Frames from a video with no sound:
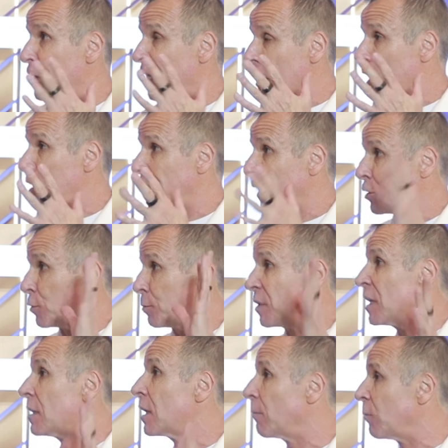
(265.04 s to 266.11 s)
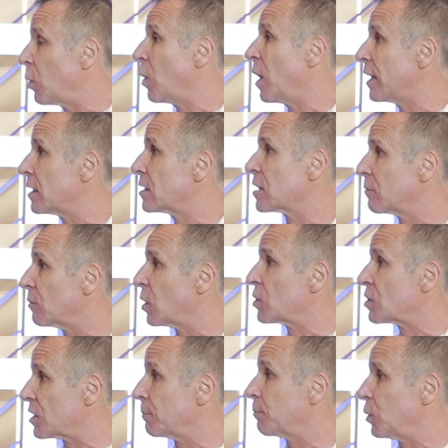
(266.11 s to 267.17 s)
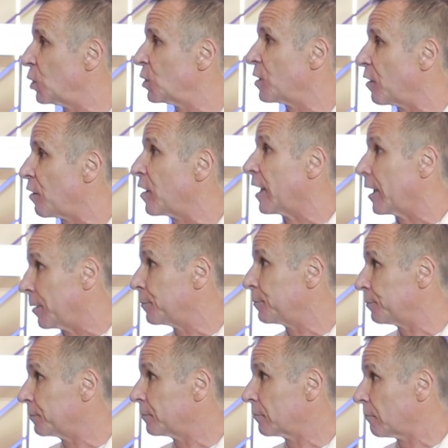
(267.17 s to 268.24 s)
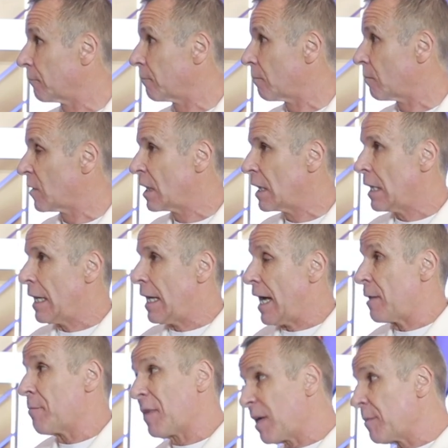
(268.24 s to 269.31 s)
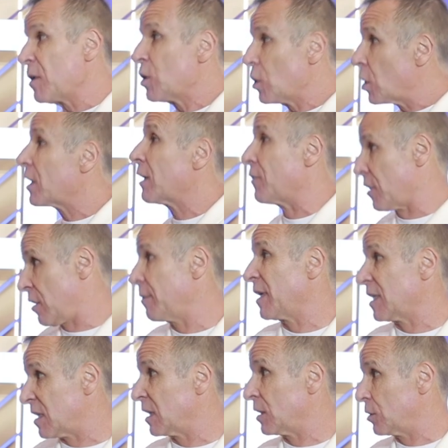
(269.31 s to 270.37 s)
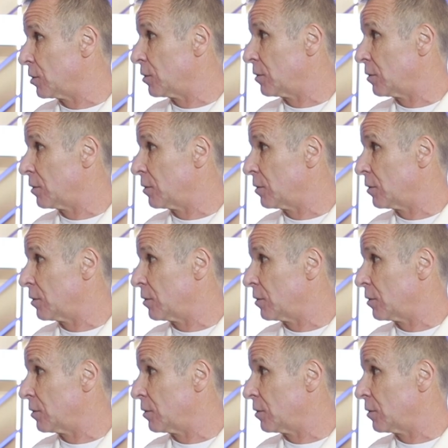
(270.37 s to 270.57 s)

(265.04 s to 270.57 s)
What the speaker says: think that to be number one is the most important thing. And maybe you're giving the message